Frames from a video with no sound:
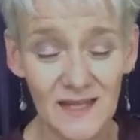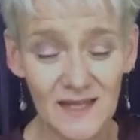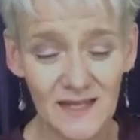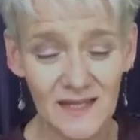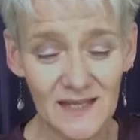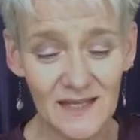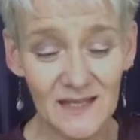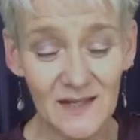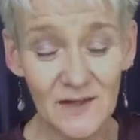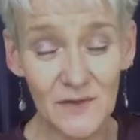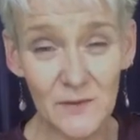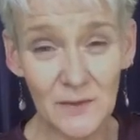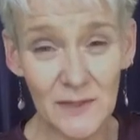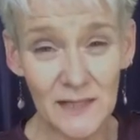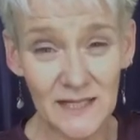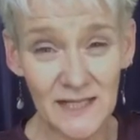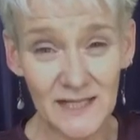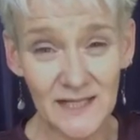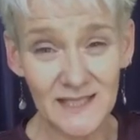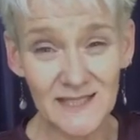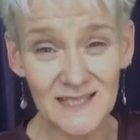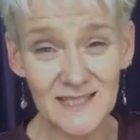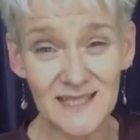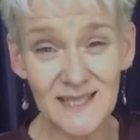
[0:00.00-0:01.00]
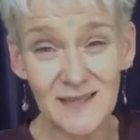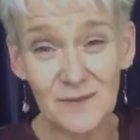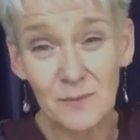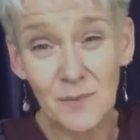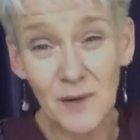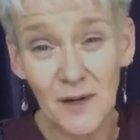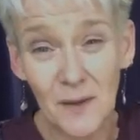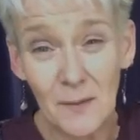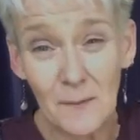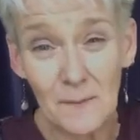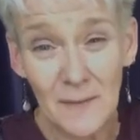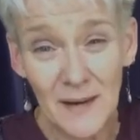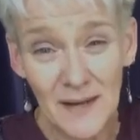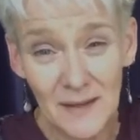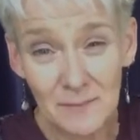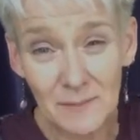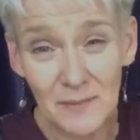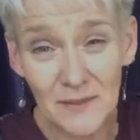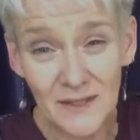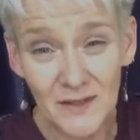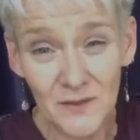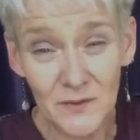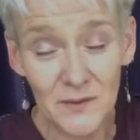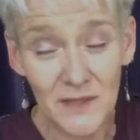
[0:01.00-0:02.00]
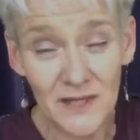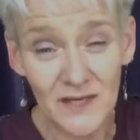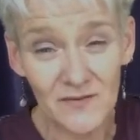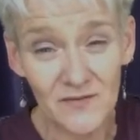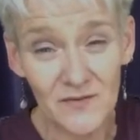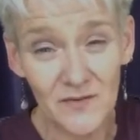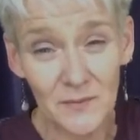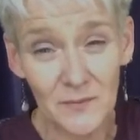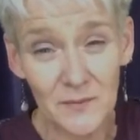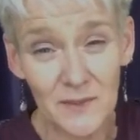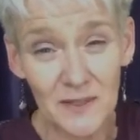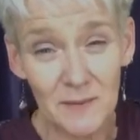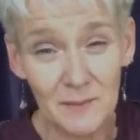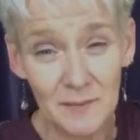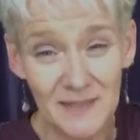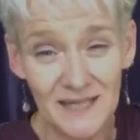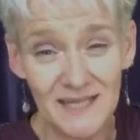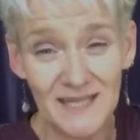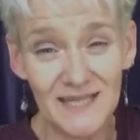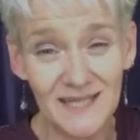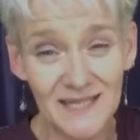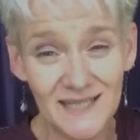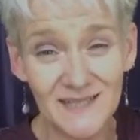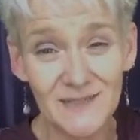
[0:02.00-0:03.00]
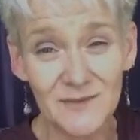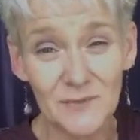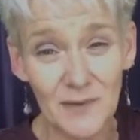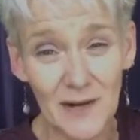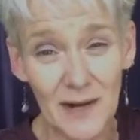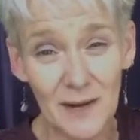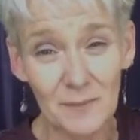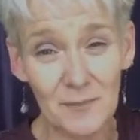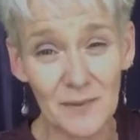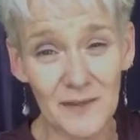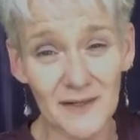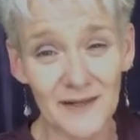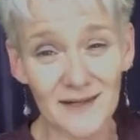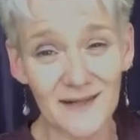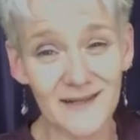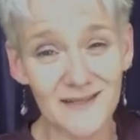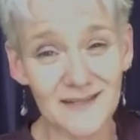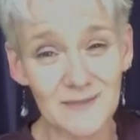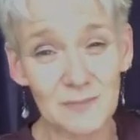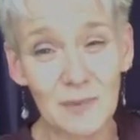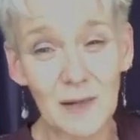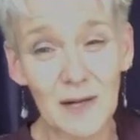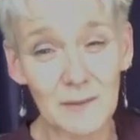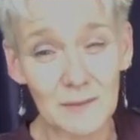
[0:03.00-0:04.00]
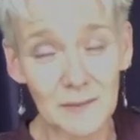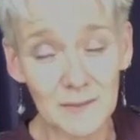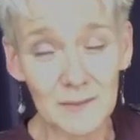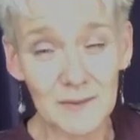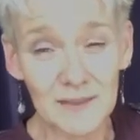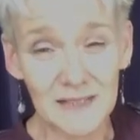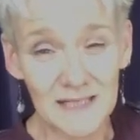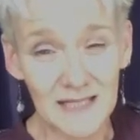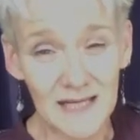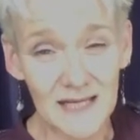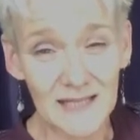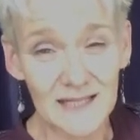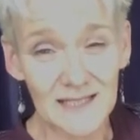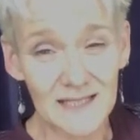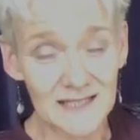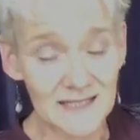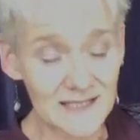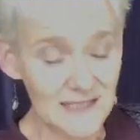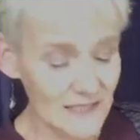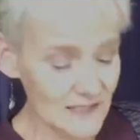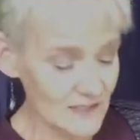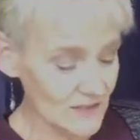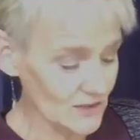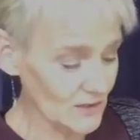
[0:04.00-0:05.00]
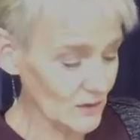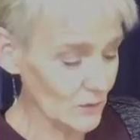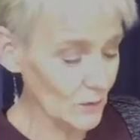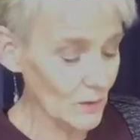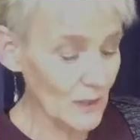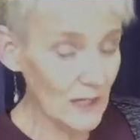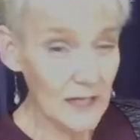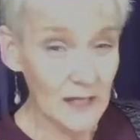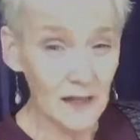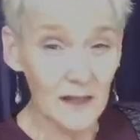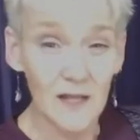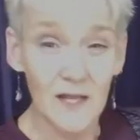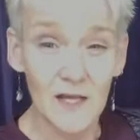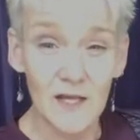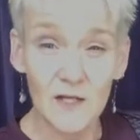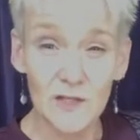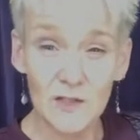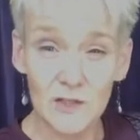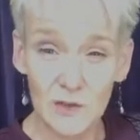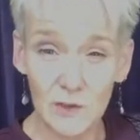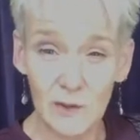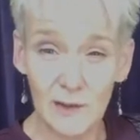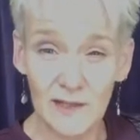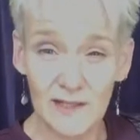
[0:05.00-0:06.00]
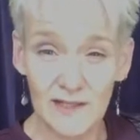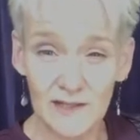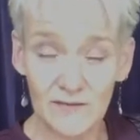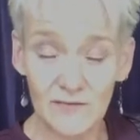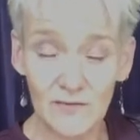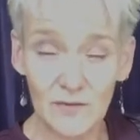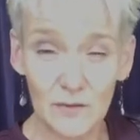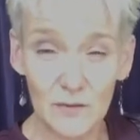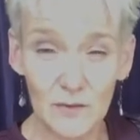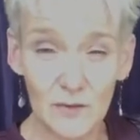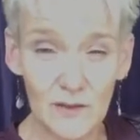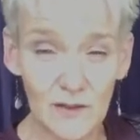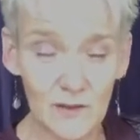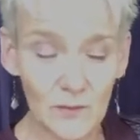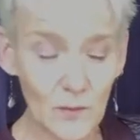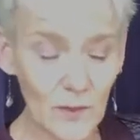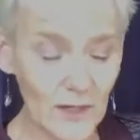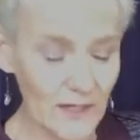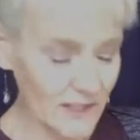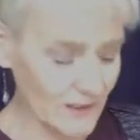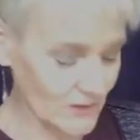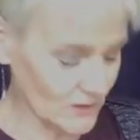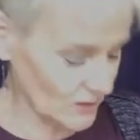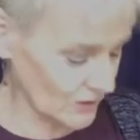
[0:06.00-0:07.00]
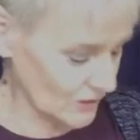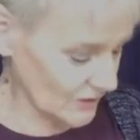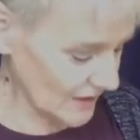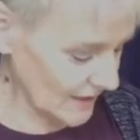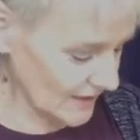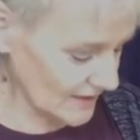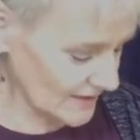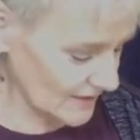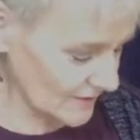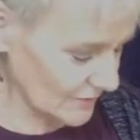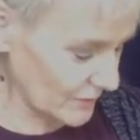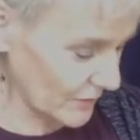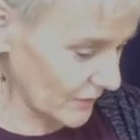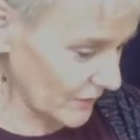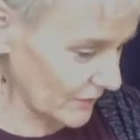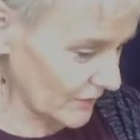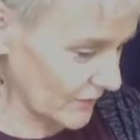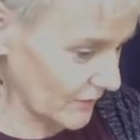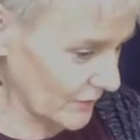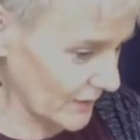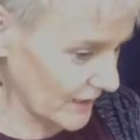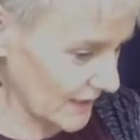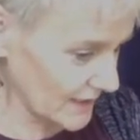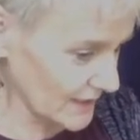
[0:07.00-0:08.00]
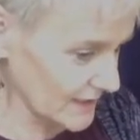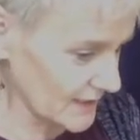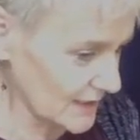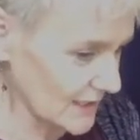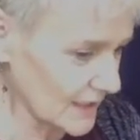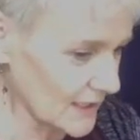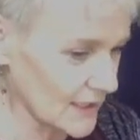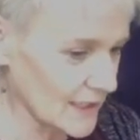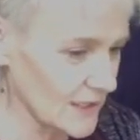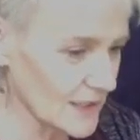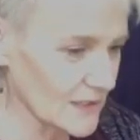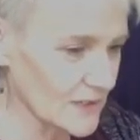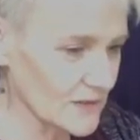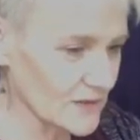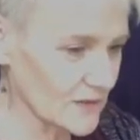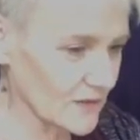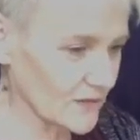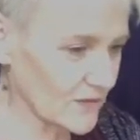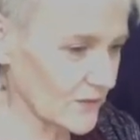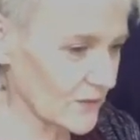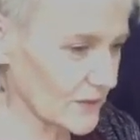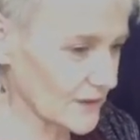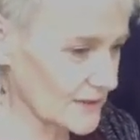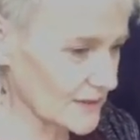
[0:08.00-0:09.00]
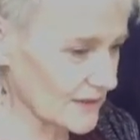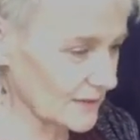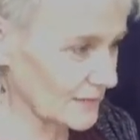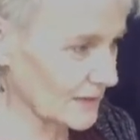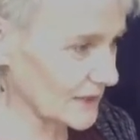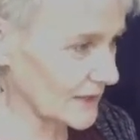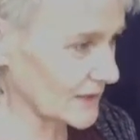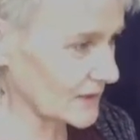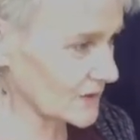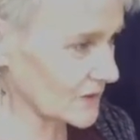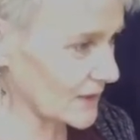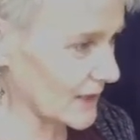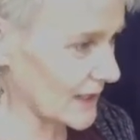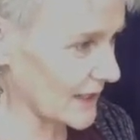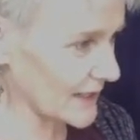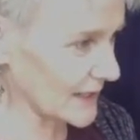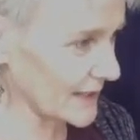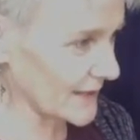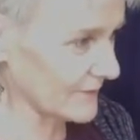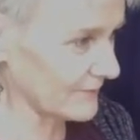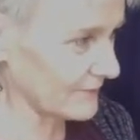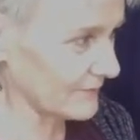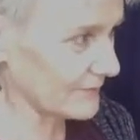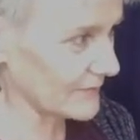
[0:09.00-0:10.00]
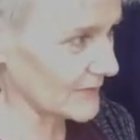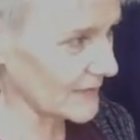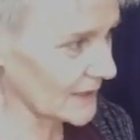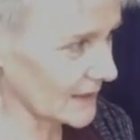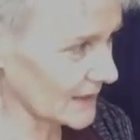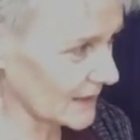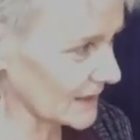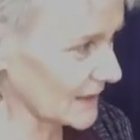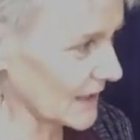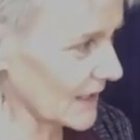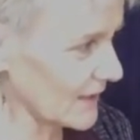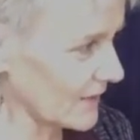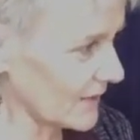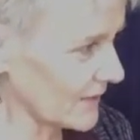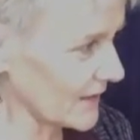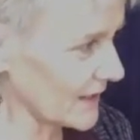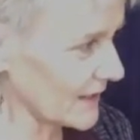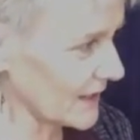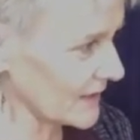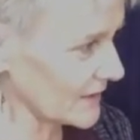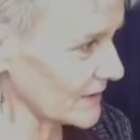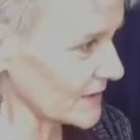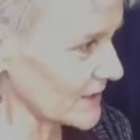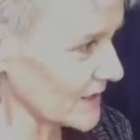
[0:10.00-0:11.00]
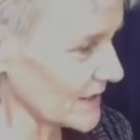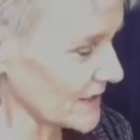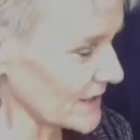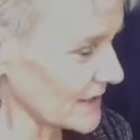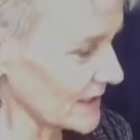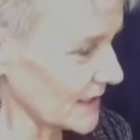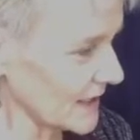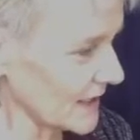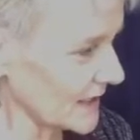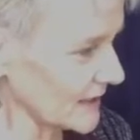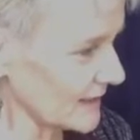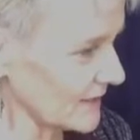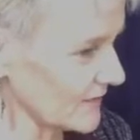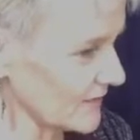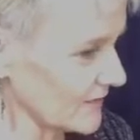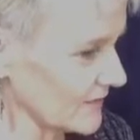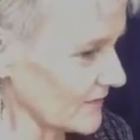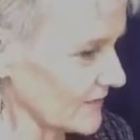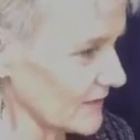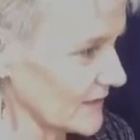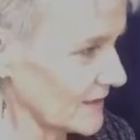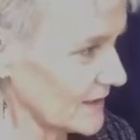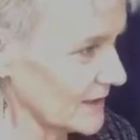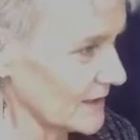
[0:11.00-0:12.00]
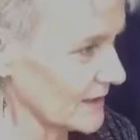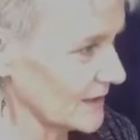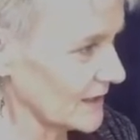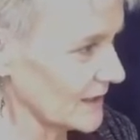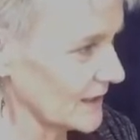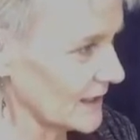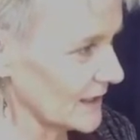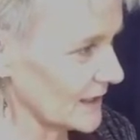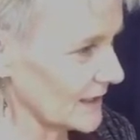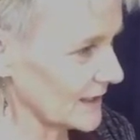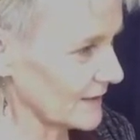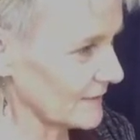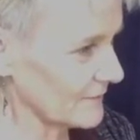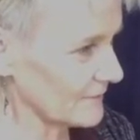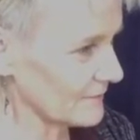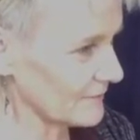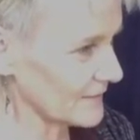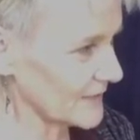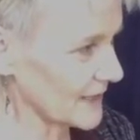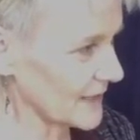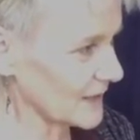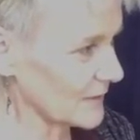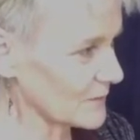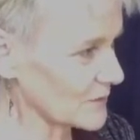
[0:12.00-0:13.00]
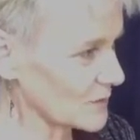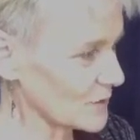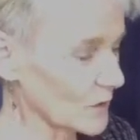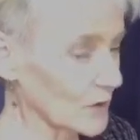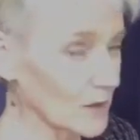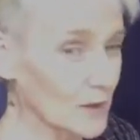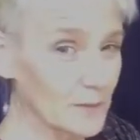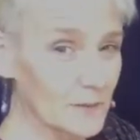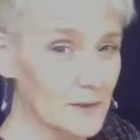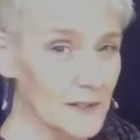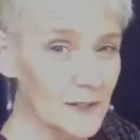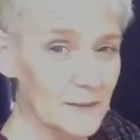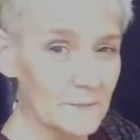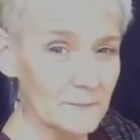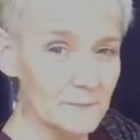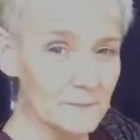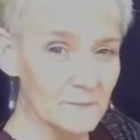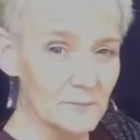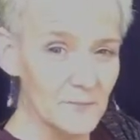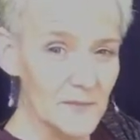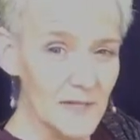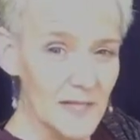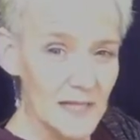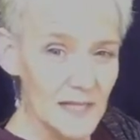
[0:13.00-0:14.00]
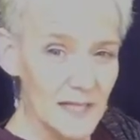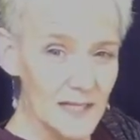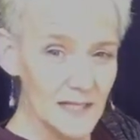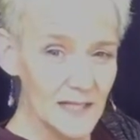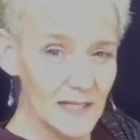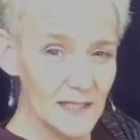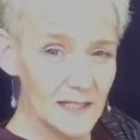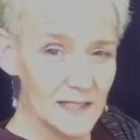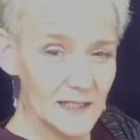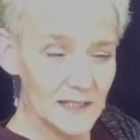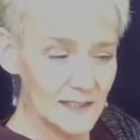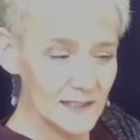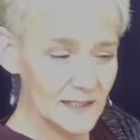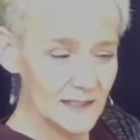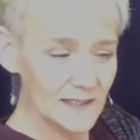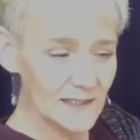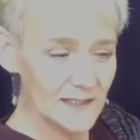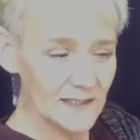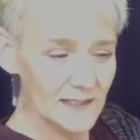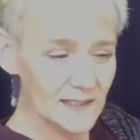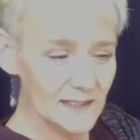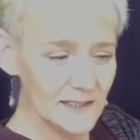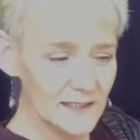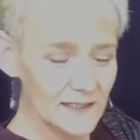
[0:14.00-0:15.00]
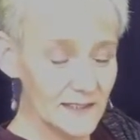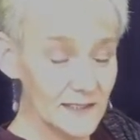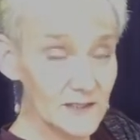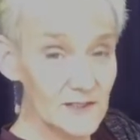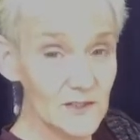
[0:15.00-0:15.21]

ingredients, the bar might be okay for me, but in its wrapper, it's probably not going to test so well. So I'll give you a way to test both ways. So first I'm going to try it, allow the energies to kind of get absorbed, and it's